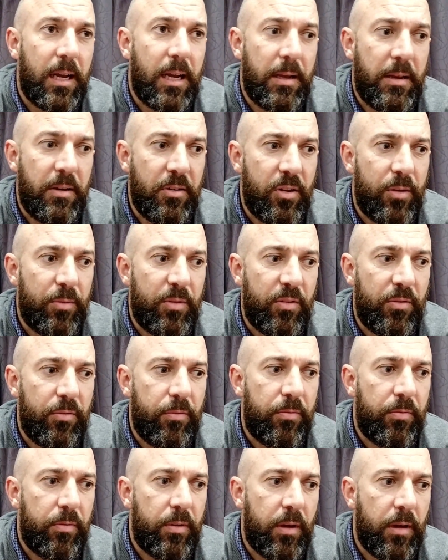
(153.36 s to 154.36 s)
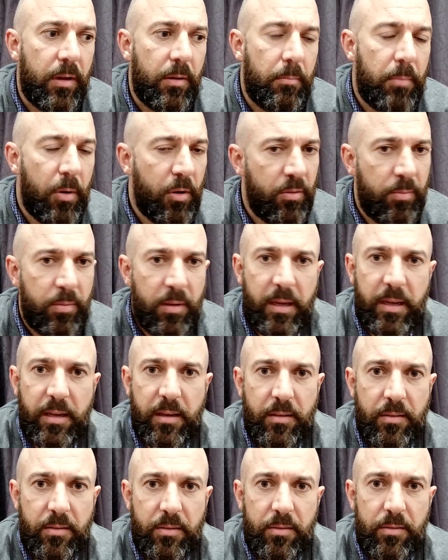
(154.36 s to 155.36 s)
in terms of both
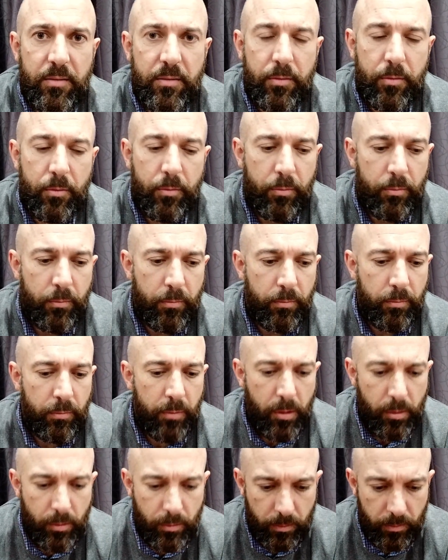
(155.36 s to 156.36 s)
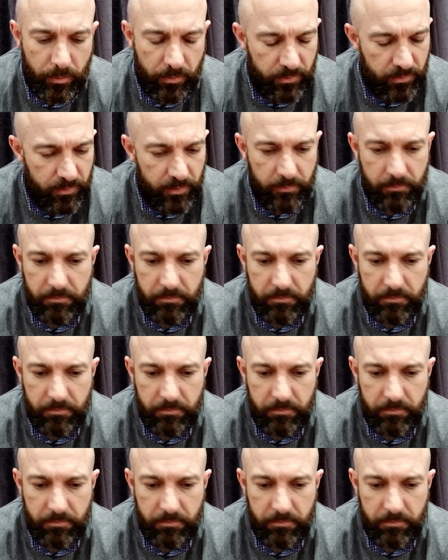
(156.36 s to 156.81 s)
players roll